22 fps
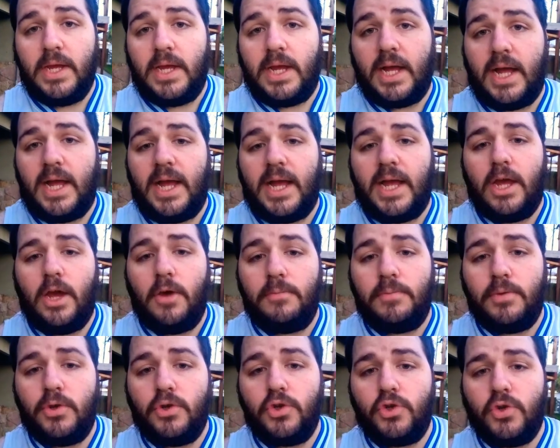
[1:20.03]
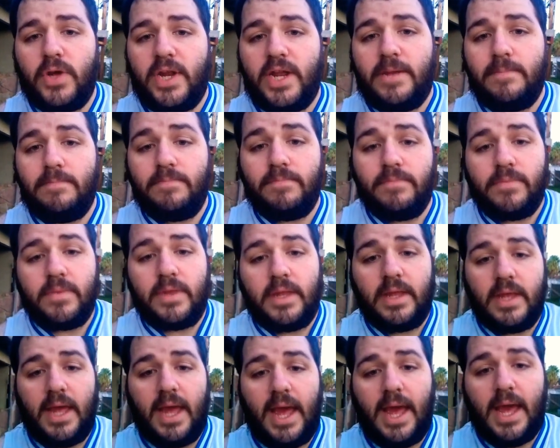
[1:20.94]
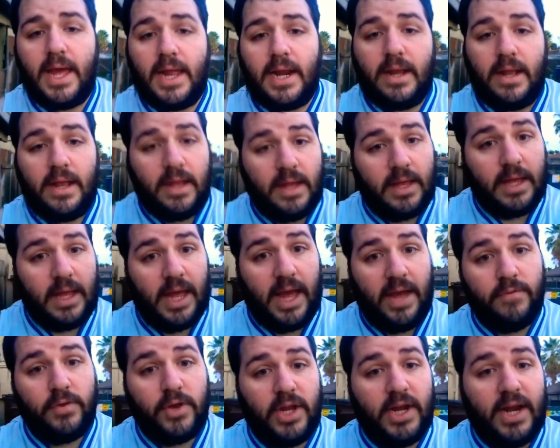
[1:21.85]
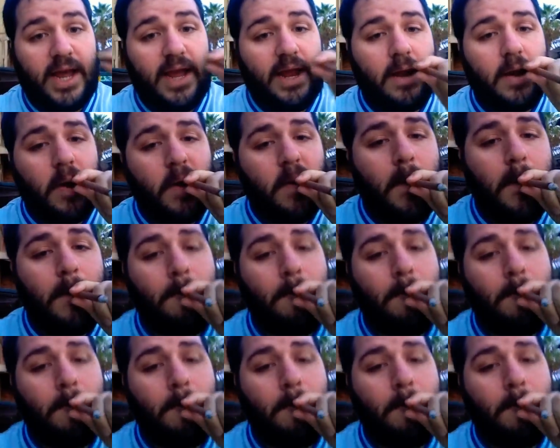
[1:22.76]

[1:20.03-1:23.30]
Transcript: I hope you enjoyed it, and have a good night.